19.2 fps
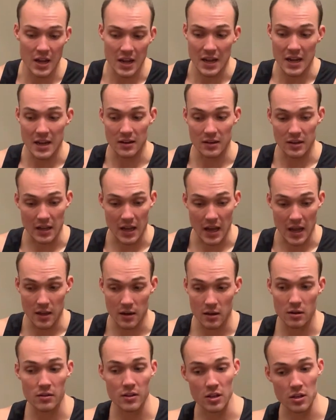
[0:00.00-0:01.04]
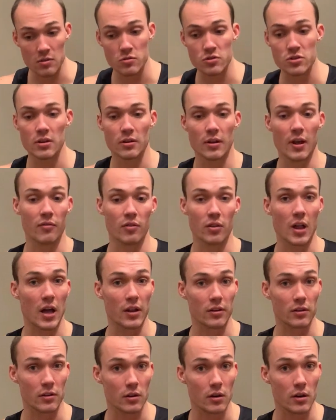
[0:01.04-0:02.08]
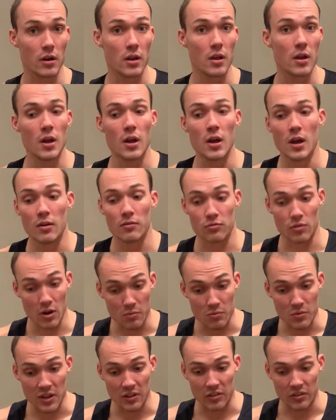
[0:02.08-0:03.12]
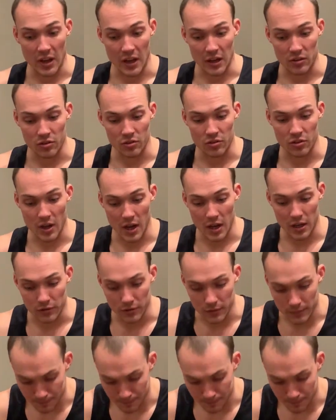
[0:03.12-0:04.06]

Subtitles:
indicator that you still have a lot to learn from this exercise.